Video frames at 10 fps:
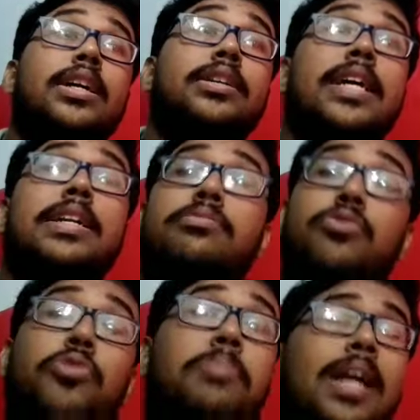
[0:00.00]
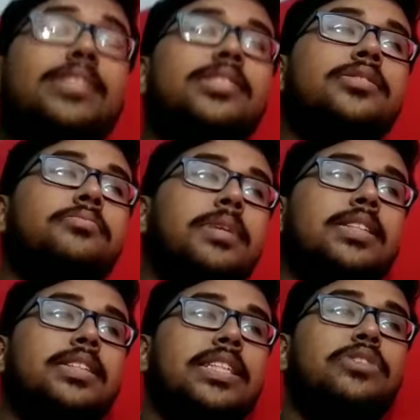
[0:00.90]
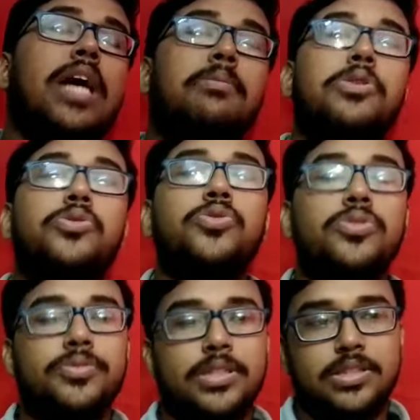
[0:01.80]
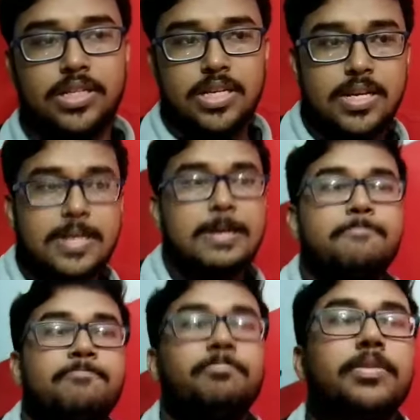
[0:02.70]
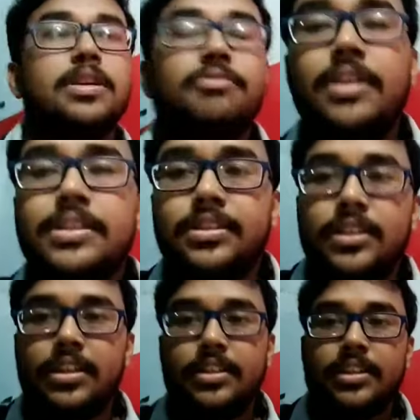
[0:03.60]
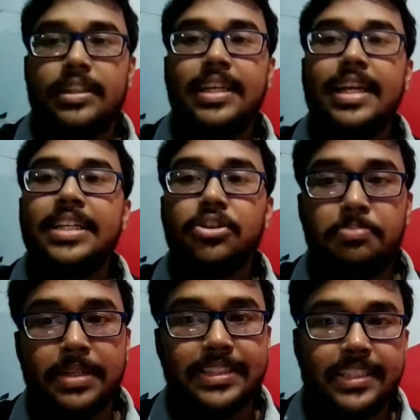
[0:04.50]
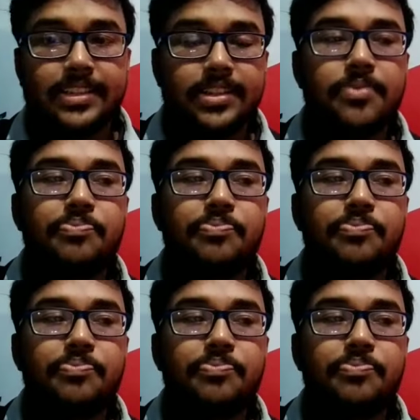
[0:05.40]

get good marks, but you have to first clear your basics.